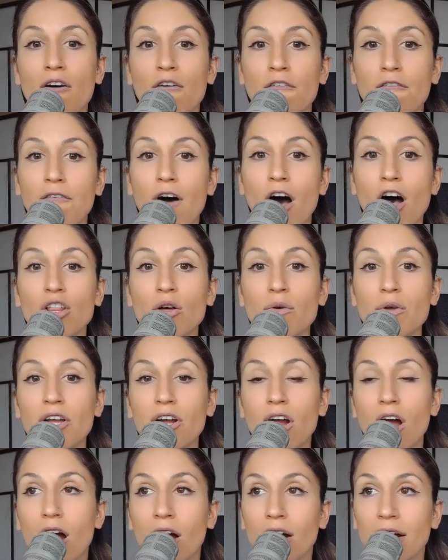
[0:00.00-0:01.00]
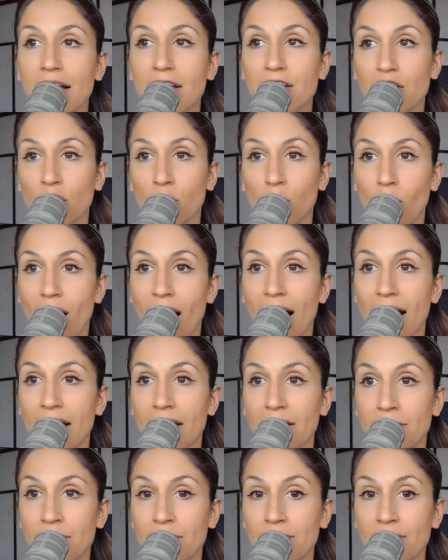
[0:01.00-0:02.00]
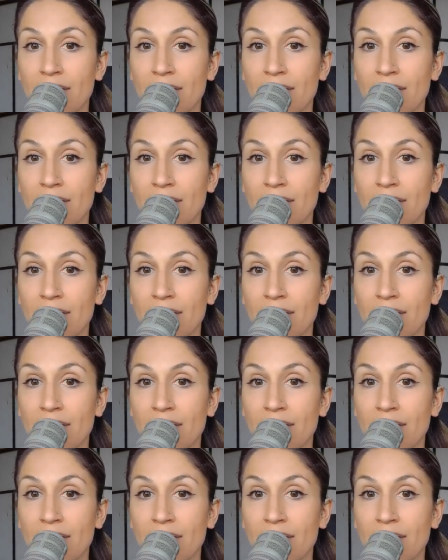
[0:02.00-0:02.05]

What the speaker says: follow your heart and your why.